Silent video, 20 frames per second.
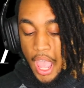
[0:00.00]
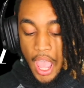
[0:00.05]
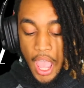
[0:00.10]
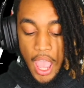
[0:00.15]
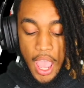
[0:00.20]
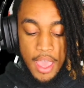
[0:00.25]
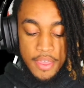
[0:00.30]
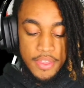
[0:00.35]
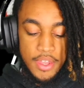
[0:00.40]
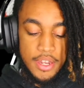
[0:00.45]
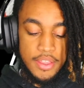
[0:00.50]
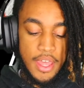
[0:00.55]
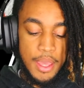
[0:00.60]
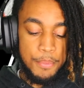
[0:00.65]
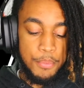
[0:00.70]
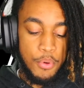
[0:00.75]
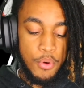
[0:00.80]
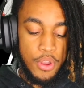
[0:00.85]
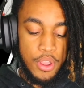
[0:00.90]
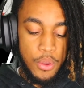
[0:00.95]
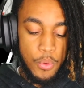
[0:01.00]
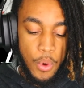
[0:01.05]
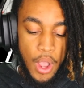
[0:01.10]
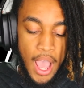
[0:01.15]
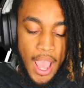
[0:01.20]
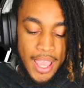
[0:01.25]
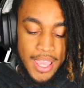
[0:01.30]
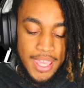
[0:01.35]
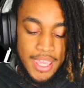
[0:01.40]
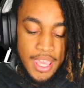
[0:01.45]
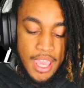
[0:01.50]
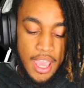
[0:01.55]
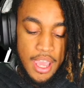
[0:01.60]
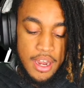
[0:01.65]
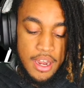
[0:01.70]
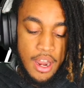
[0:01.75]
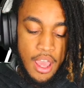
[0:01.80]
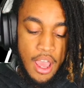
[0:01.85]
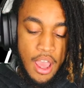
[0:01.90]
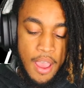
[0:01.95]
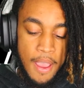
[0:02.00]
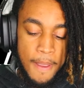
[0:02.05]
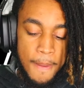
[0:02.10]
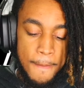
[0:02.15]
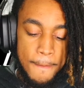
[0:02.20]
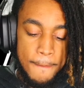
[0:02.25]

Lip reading: And then at that point, I cannot.